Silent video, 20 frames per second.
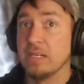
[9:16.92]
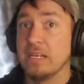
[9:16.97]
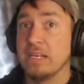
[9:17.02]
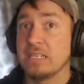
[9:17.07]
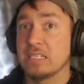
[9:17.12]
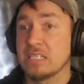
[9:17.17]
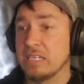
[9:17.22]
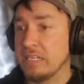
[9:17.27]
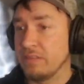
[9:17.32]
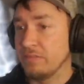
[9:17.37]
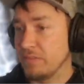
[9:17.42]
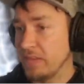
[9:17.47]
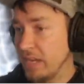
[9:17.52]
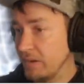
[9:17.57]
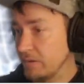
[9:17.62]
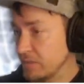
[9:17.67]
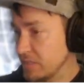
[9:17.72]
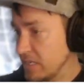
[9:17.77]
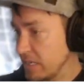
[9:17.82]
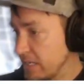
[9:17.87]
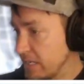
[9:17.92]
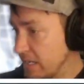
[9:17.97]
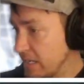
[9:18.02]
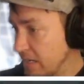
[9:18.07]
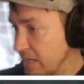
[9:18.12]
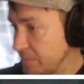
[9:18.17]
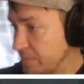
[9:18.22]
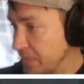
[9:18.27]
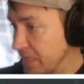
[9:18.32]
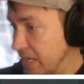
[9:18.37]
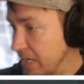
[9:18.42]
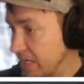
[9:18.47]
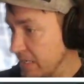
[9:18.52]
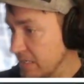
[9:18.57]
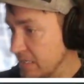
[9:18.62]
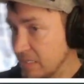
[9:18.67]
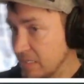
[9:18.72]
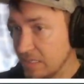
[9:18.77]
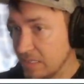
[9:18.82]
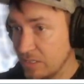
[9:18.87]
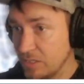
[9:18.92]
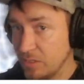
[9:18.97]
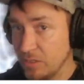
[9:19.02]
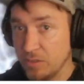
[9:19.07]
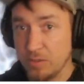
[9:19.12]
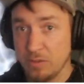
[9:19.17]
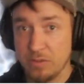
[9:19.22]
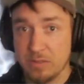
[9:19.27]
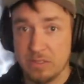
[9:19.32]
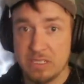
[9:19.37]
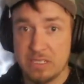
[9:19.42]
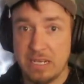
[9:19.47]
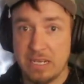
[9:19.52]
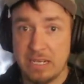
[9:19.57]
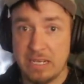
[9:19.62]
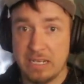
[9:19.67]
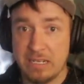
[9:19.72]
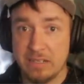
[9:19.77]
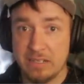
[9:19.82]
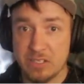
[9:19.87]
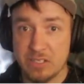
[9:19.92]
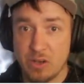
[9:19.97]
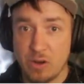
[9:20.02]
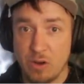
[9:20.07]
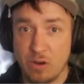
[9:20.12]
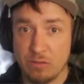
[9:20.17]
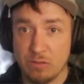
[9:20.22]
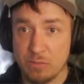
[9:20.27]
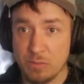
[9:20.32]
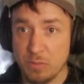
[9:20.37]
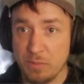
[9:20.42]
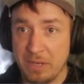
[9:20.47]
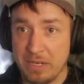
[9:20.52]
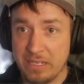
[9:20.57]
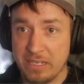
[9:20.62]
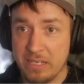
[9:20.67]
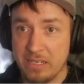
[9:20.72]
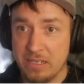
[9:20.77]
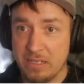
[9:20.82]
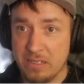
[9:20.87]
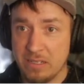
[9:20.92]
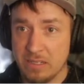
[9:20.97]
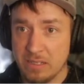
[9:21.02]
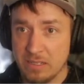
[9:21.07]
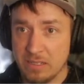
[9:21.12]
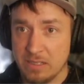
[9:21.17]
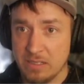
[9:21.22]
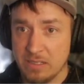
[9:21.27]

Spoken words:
Let's leave now, because I can't be asked to stay in this horrible backyard.